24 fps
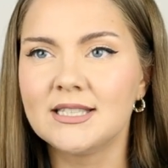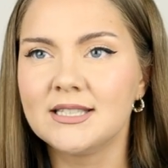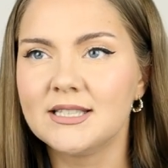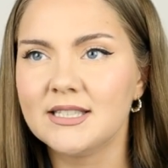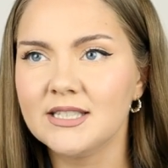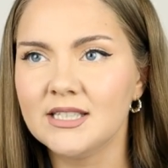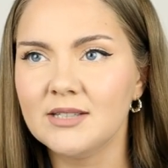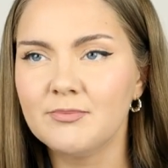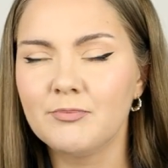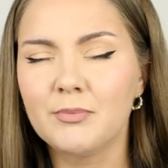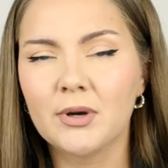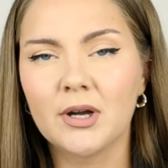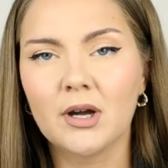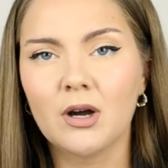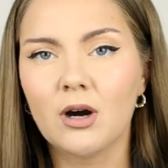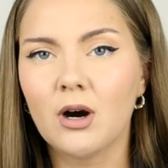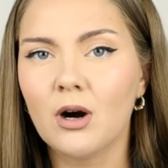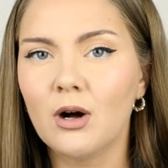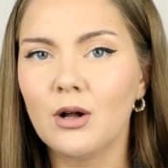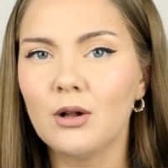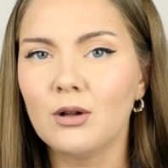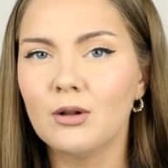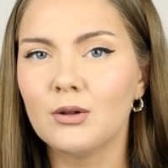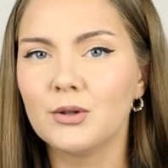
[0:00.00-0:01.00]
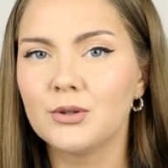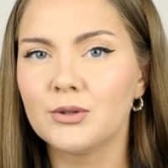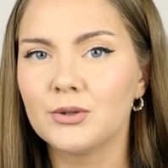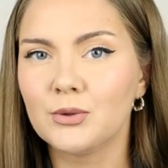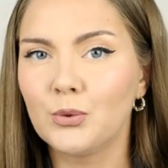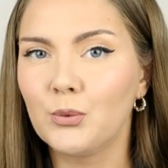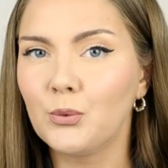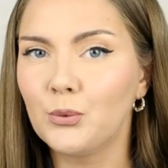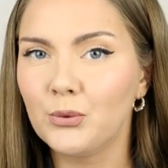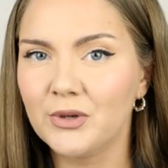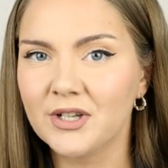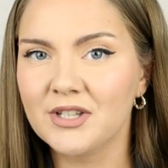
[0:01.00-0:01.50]
deep cold
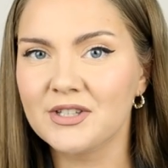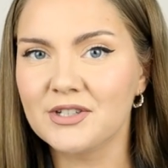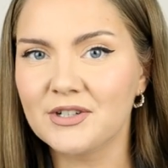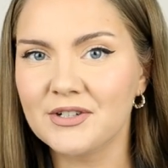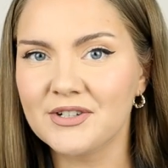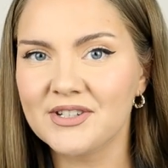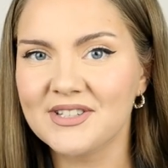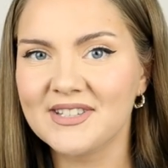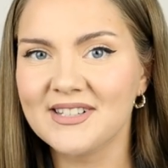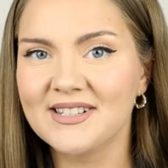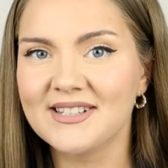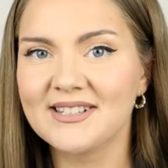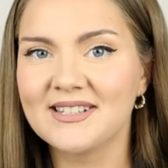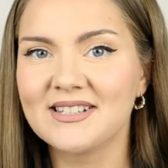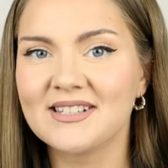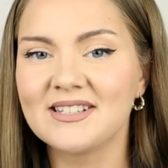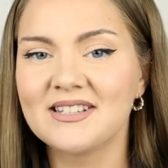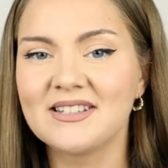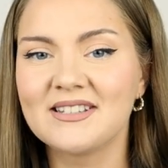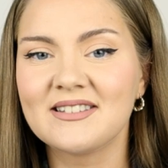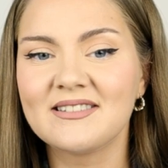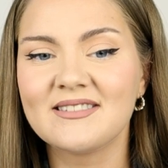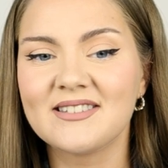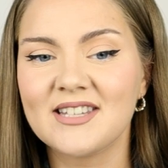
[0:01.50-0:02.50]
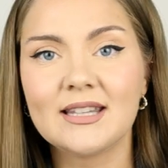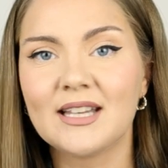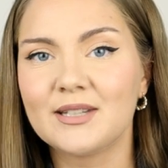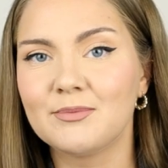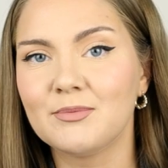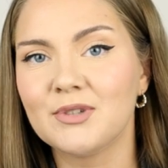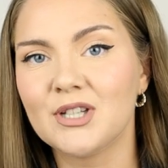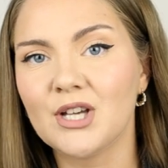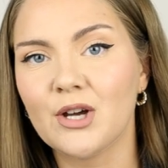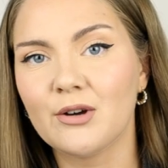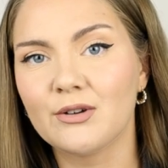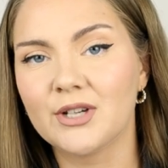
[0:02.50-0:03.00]
winter season, let
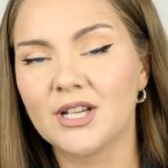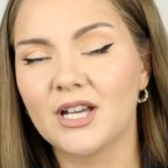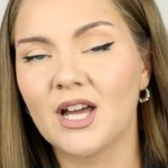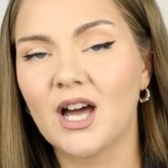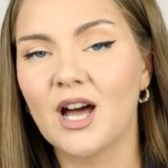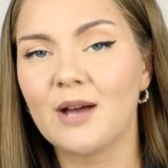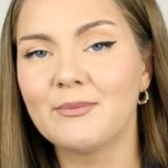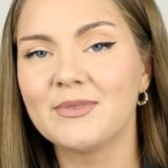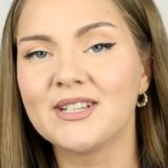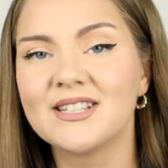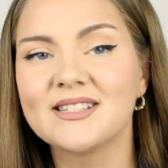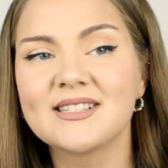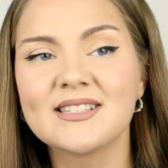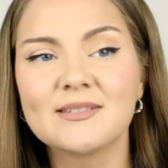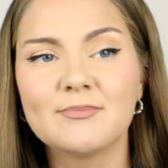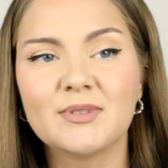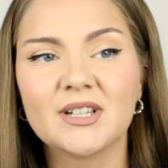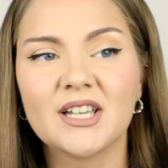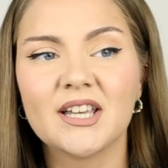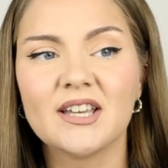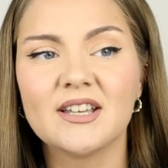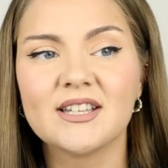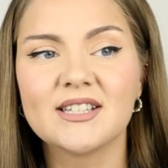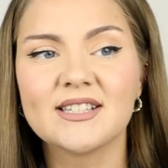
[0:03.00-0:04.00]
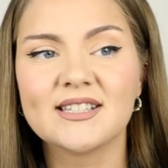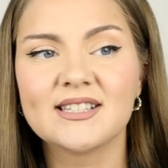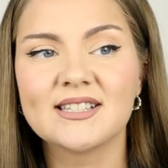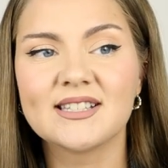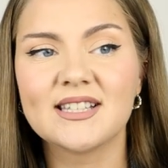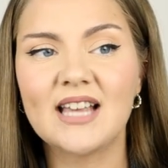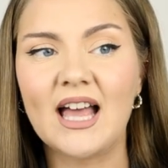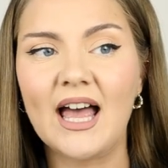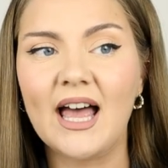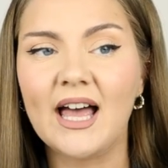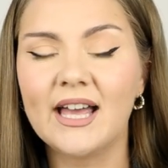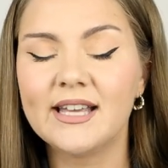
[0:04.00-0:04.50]
me know in the comments,
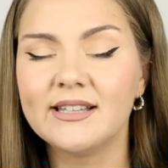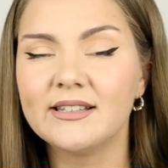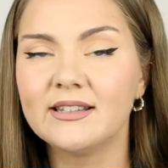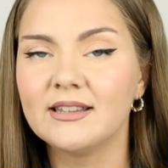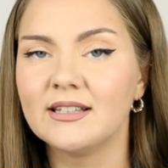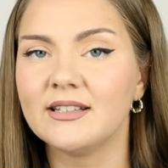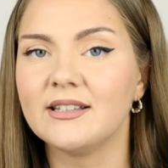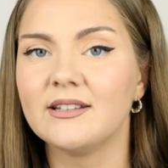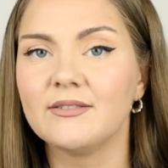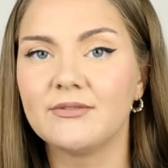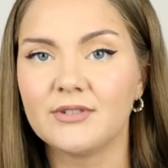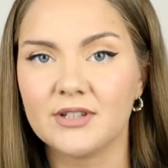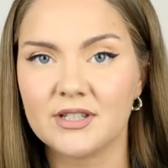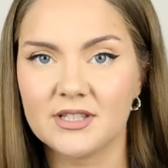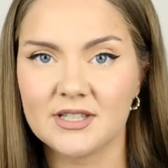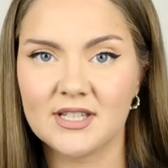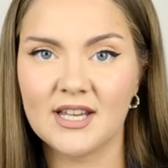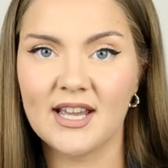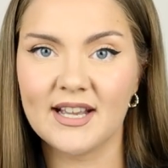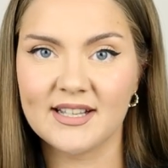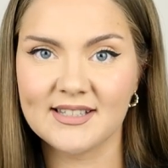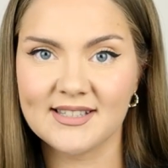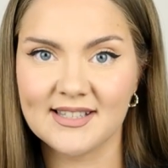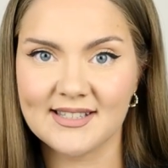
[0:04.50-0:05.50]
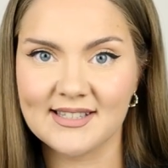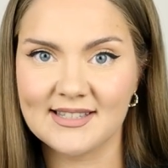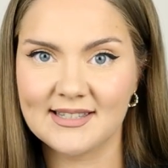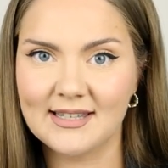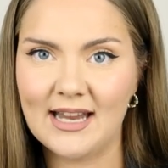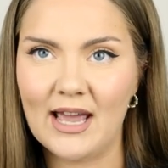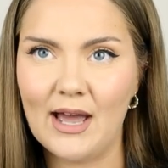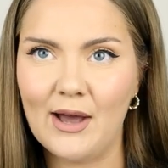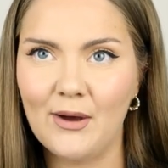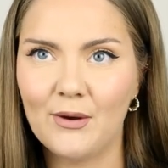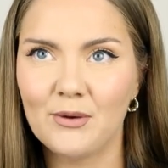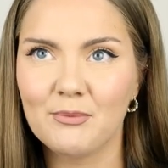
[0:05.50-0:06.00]
because I live in Texas
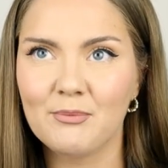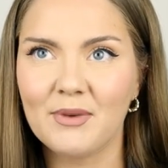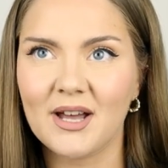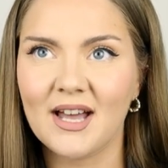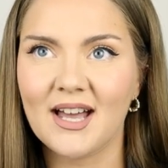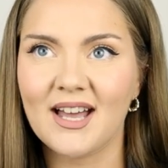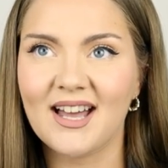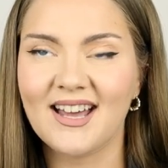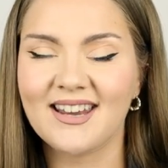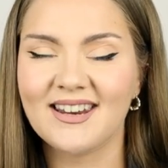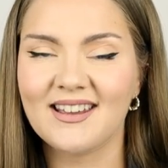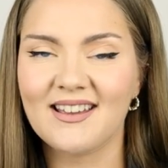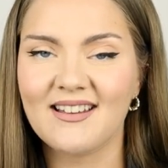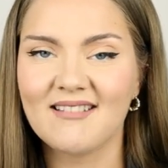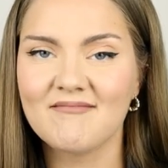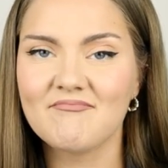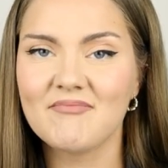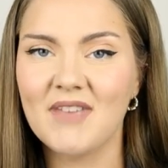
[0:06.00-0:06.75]
now but